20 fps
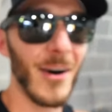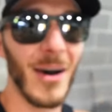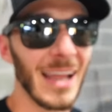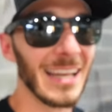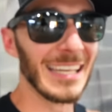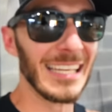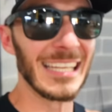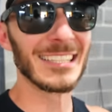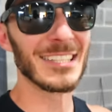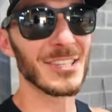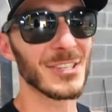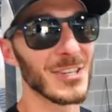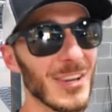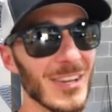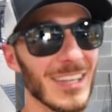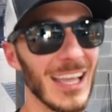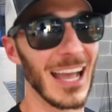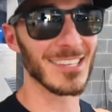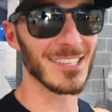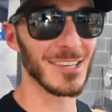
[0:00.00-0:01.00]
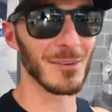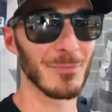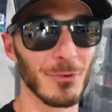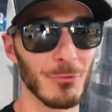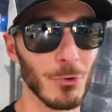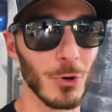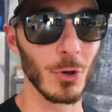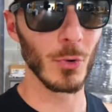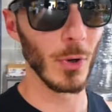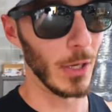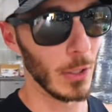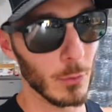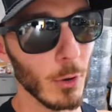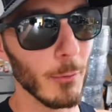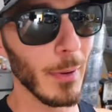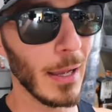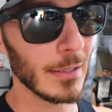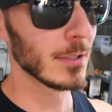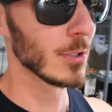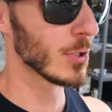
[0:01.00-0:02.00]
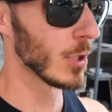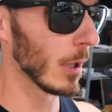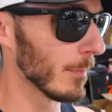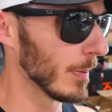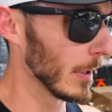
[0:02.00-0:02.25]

I need to show you guys something real quick. We're about to jump